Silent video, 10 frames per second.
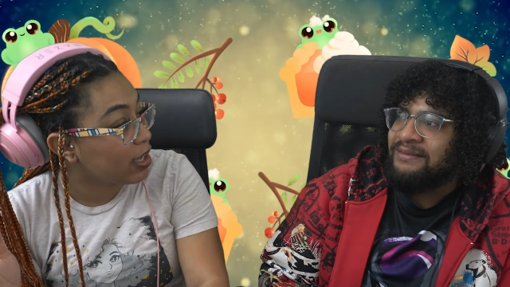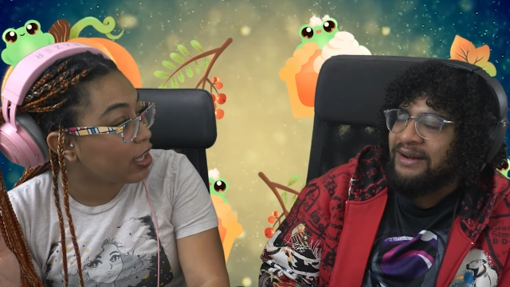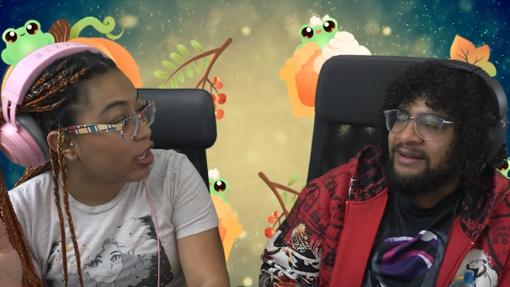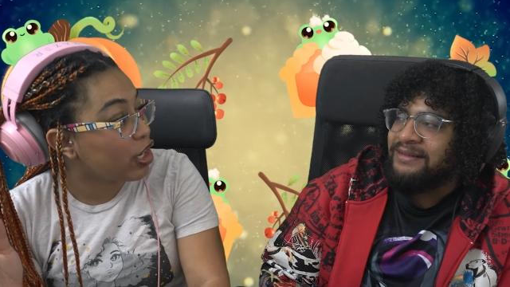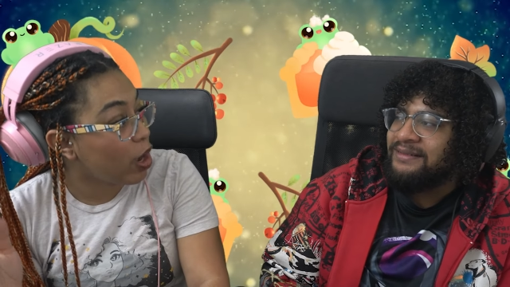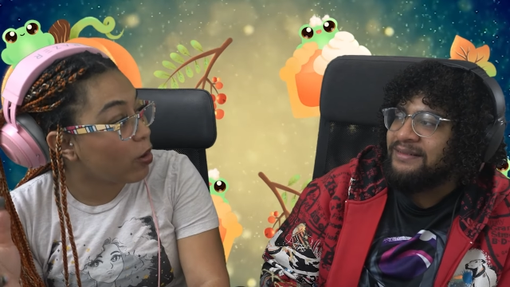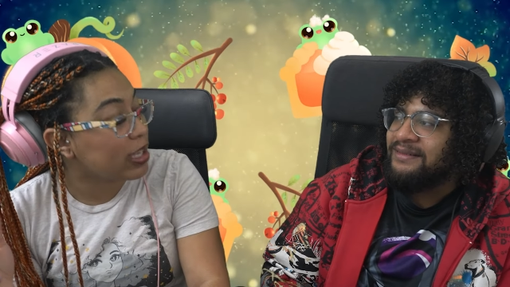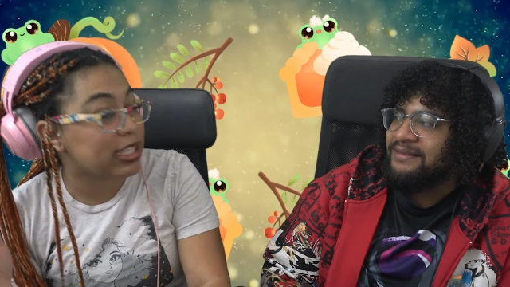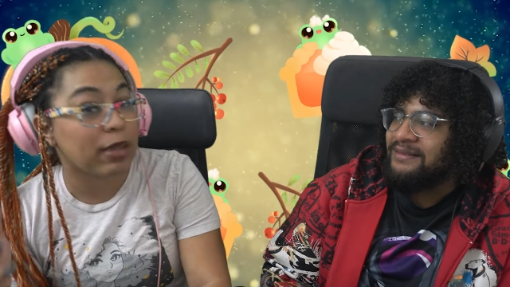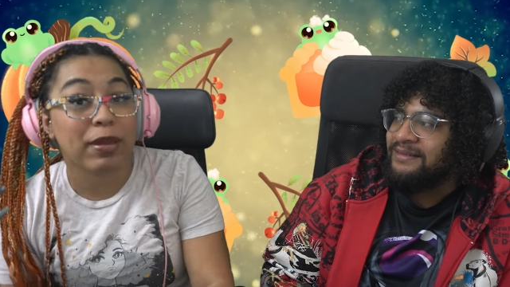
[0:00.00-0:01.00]
Speaker 1: Right. You know,
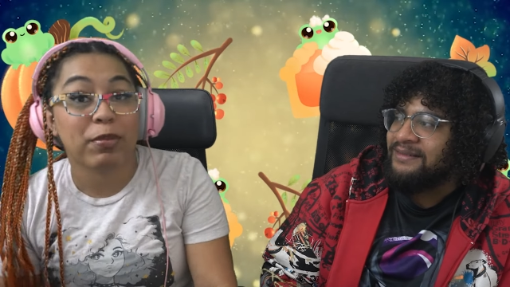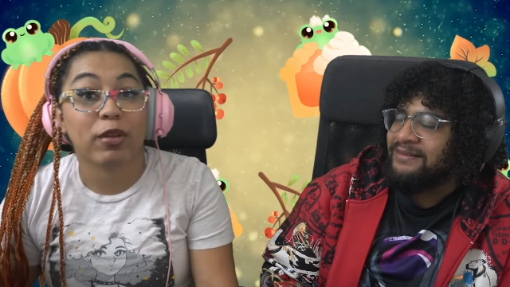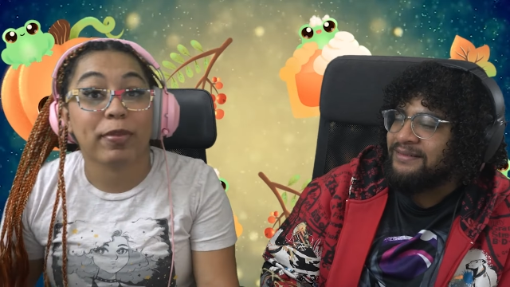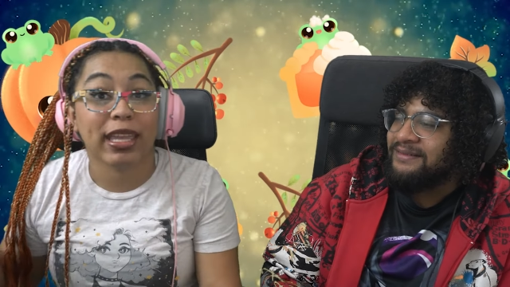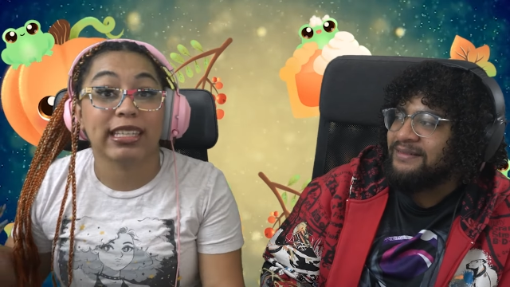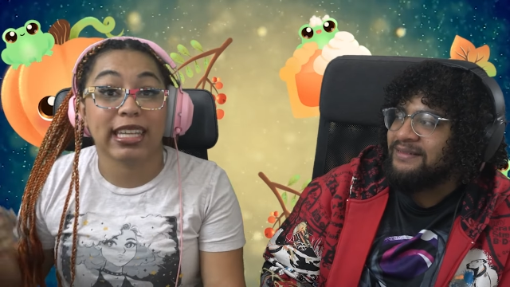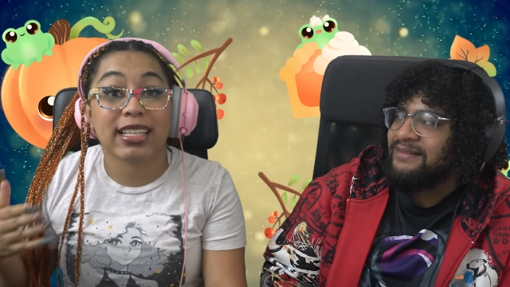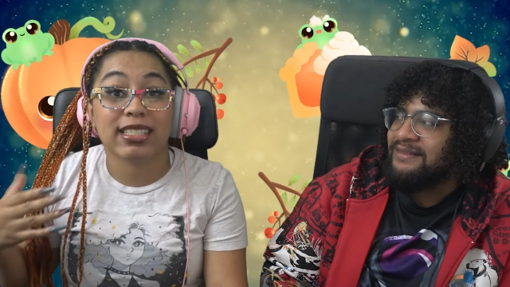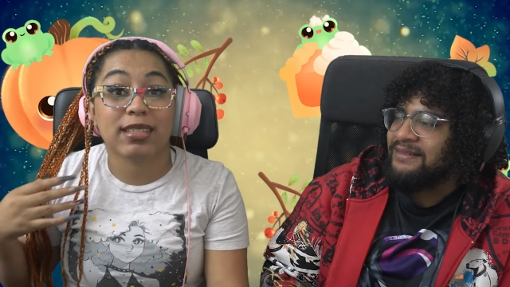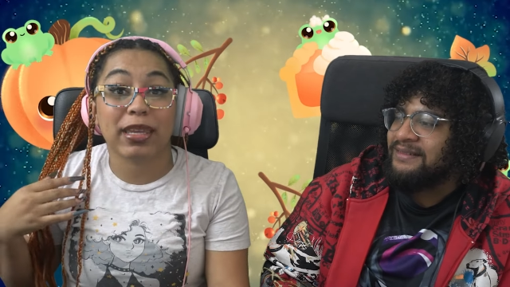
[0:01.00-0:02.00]
because like people are being
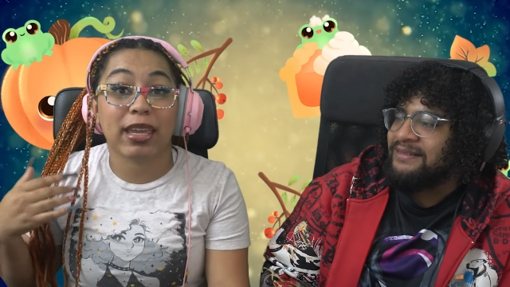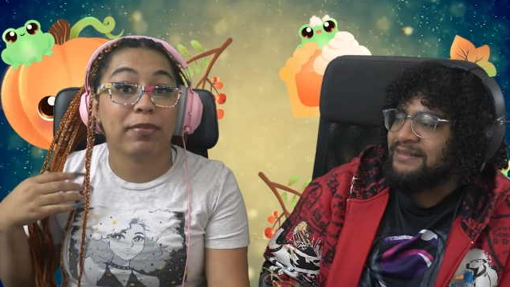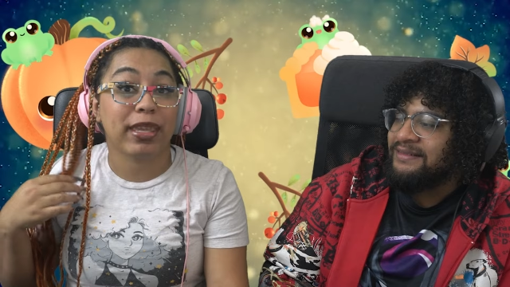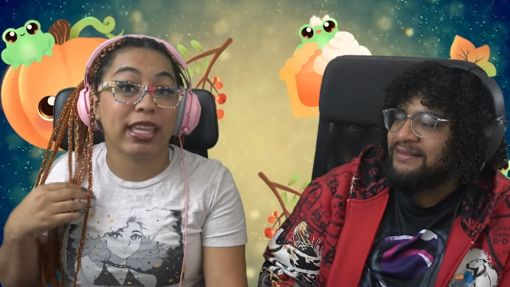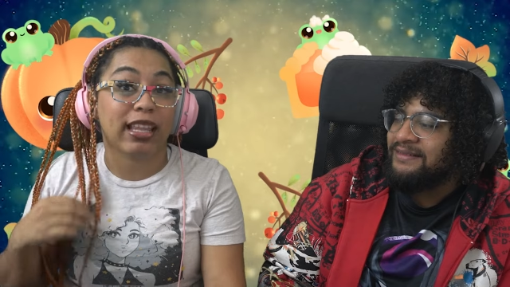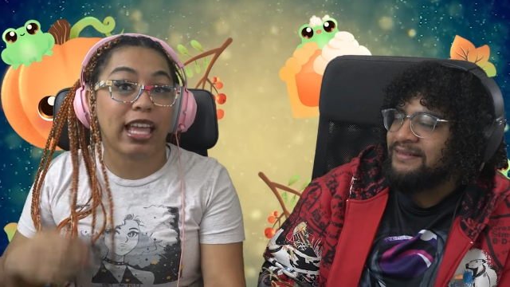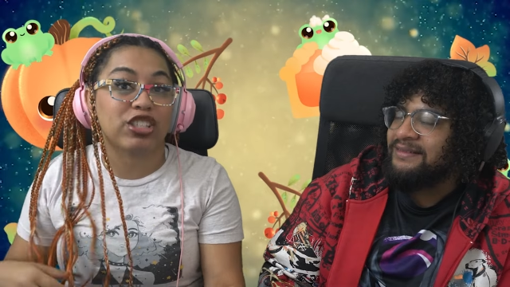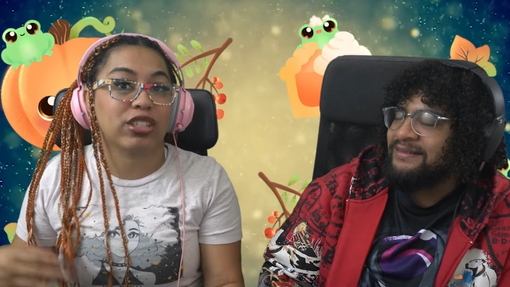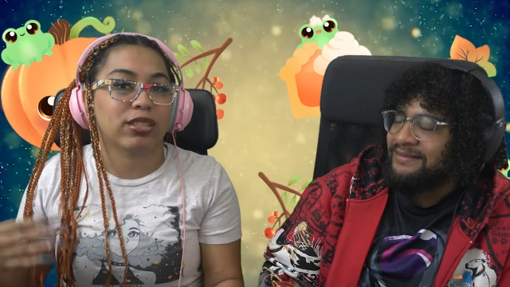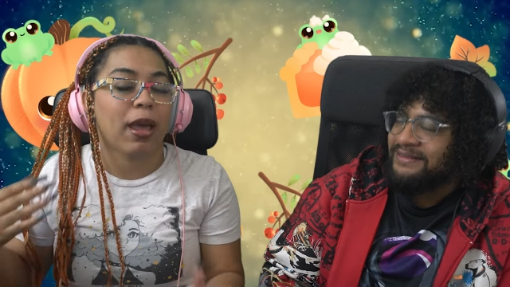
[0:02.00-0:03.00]
dicks to me and being
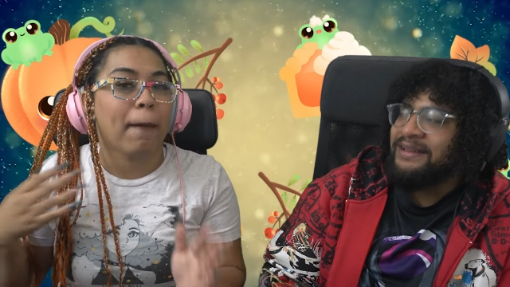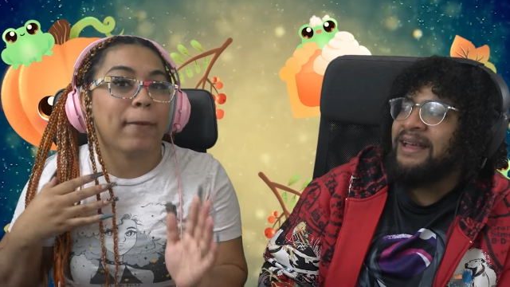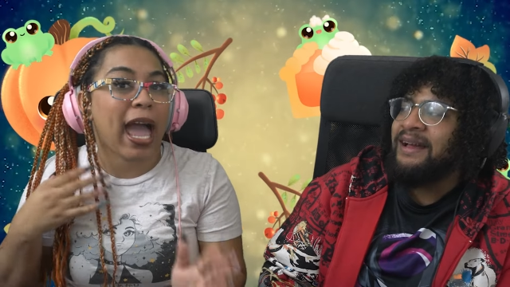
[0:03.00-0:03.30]
like just yeah.